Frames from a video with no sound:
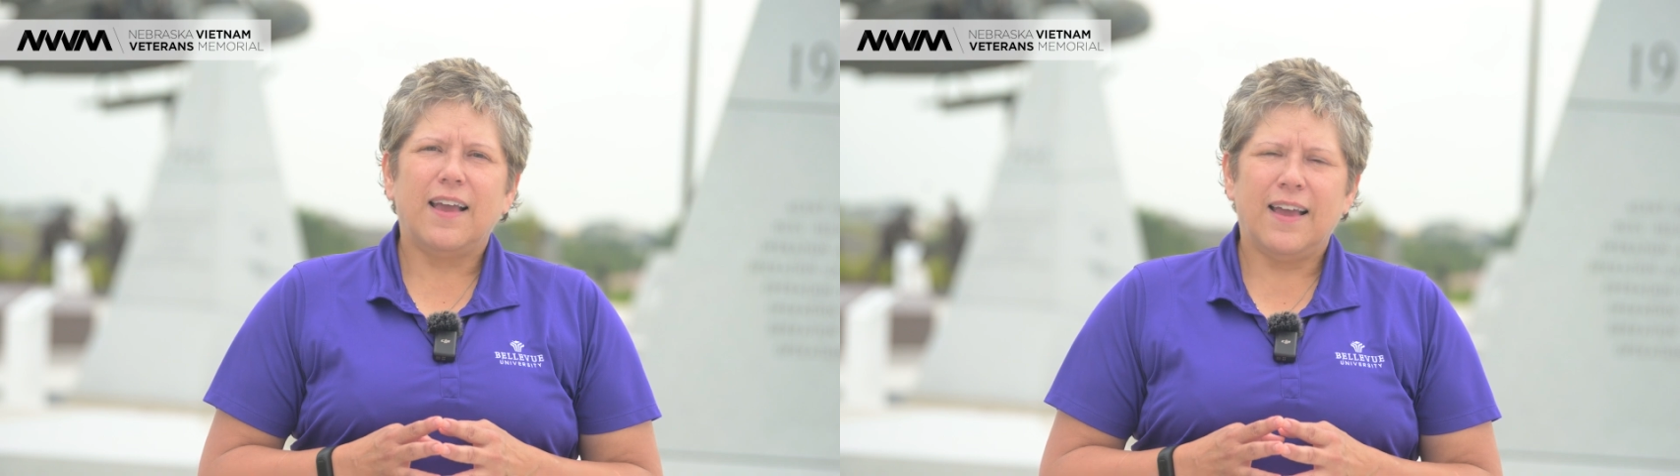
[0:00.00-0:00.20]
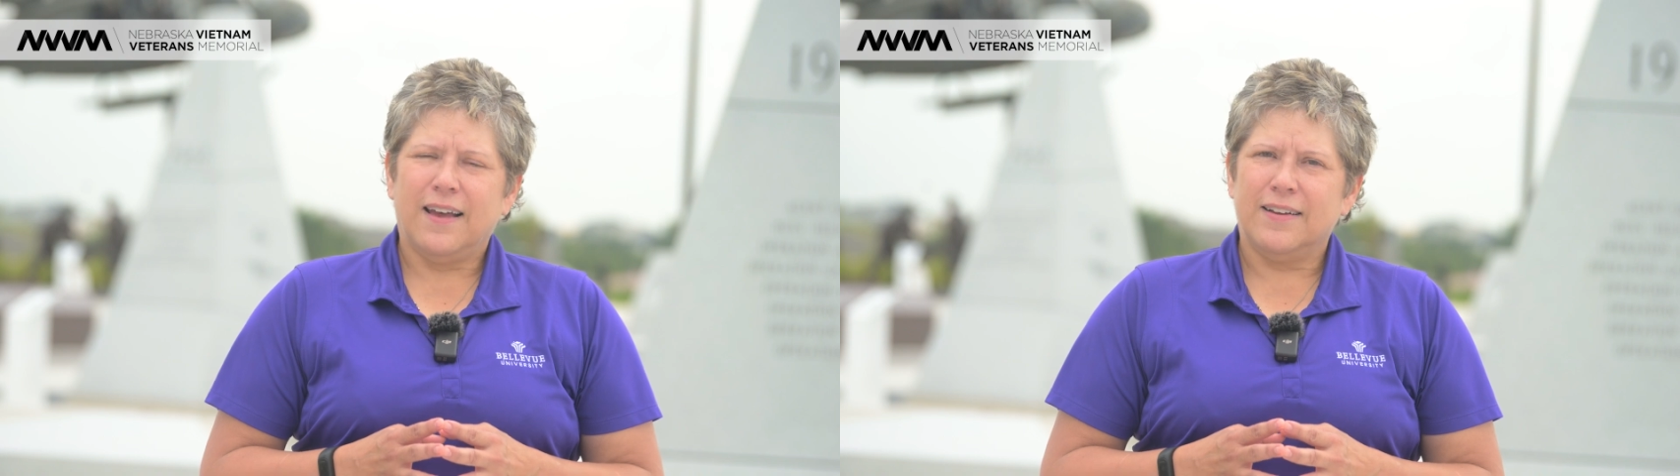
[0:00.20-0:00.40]

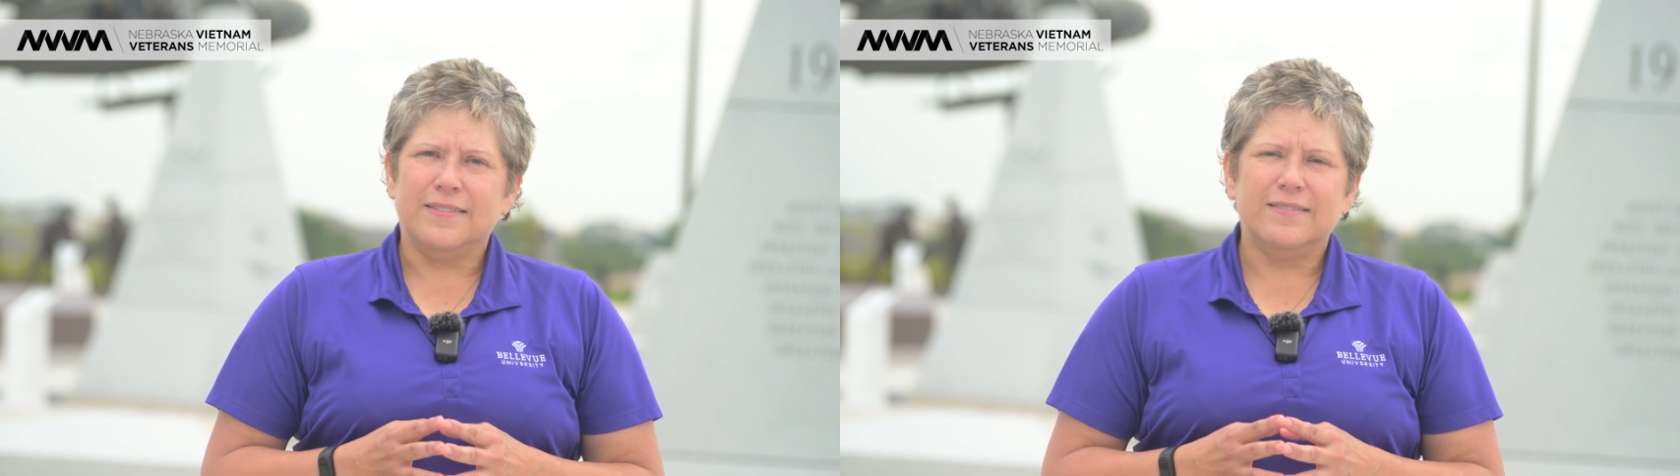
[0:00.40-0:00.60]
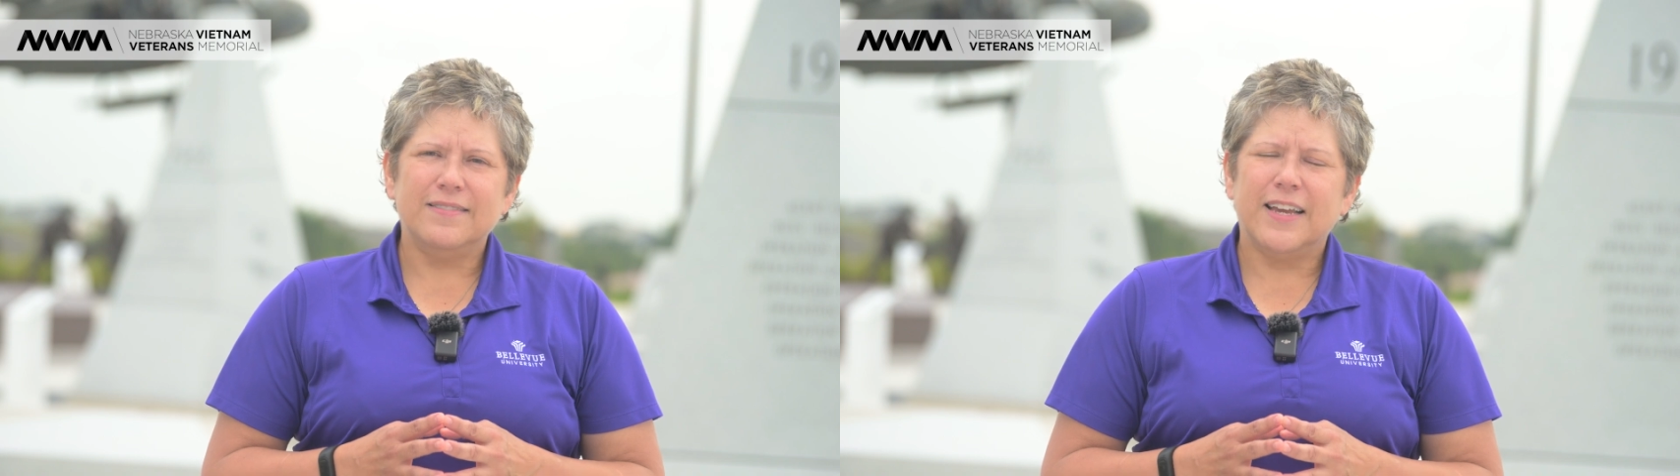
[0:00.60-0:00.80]

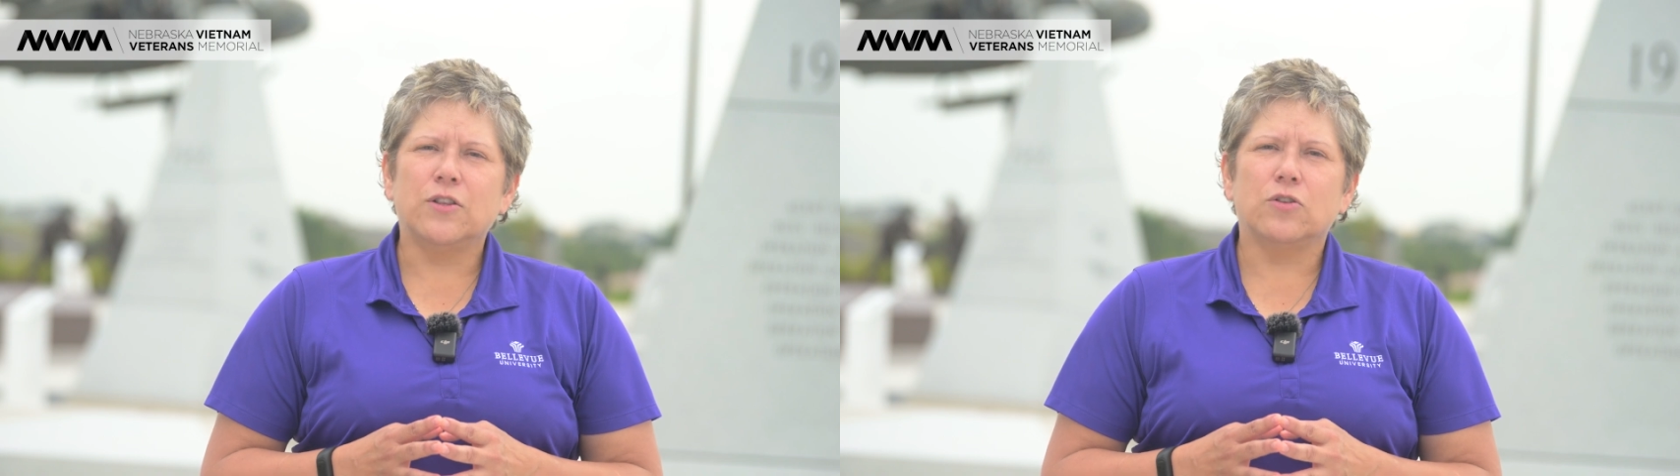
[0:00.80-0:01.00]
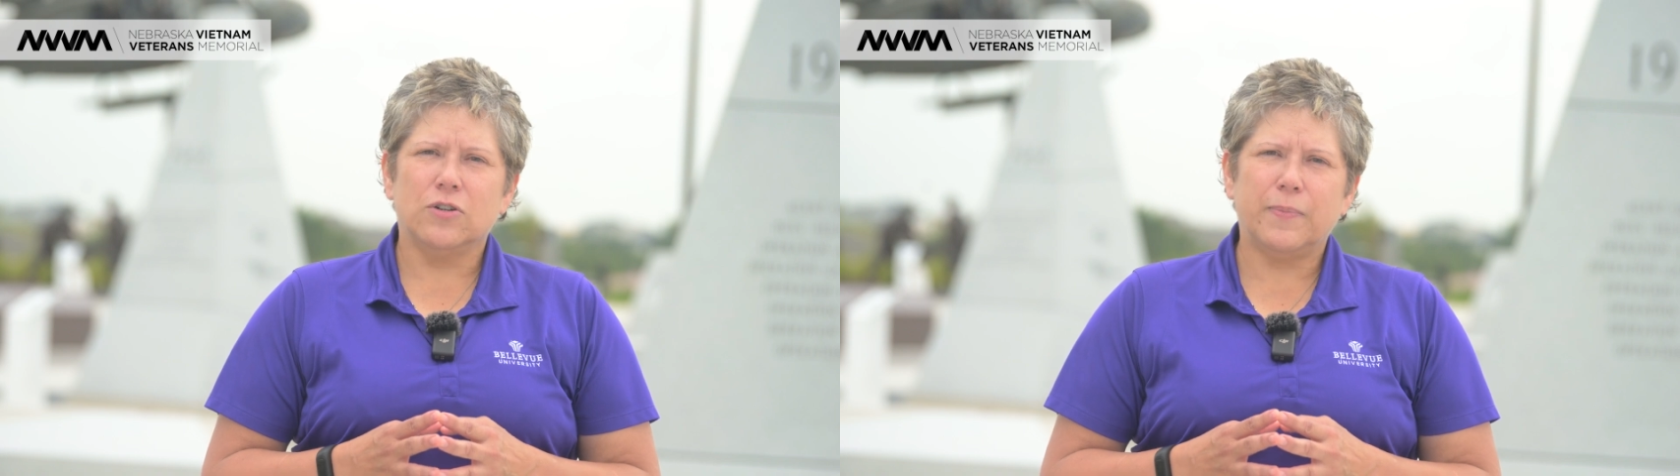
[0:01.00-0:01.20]
and
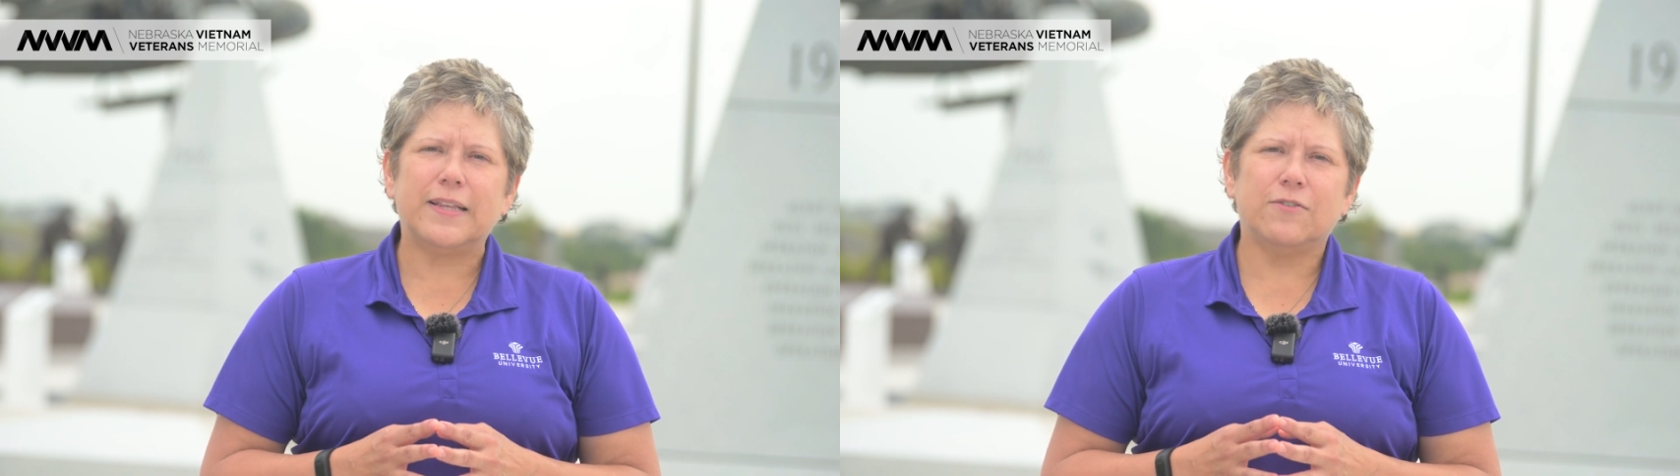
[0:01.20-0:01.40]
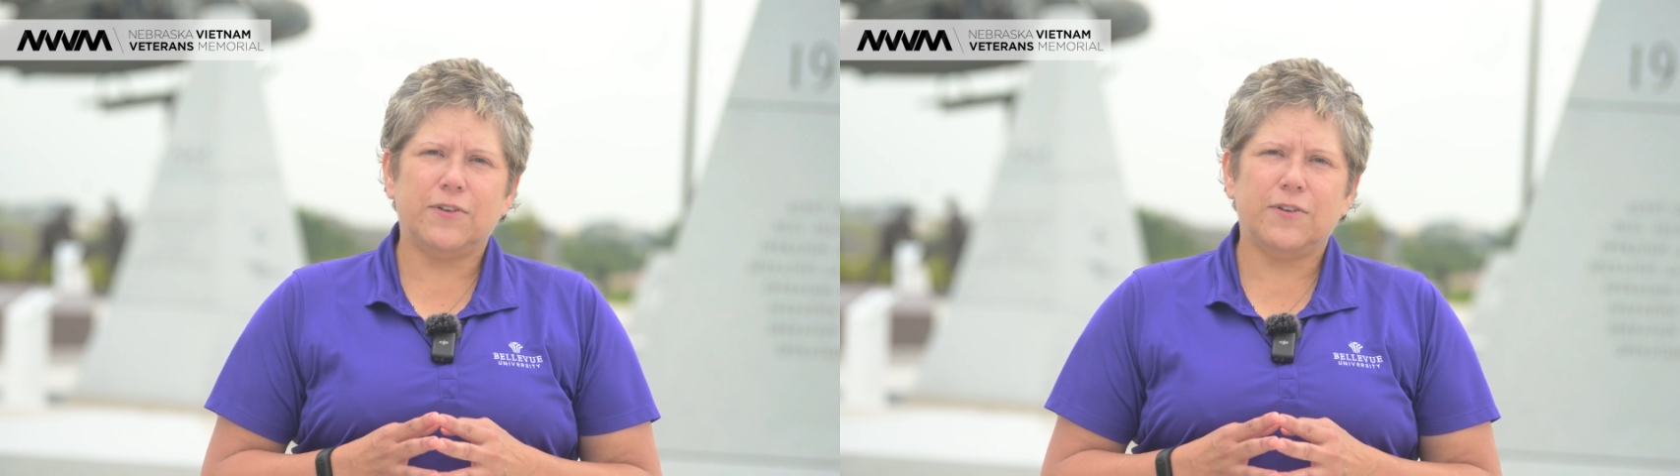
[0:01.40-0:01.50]
learn about the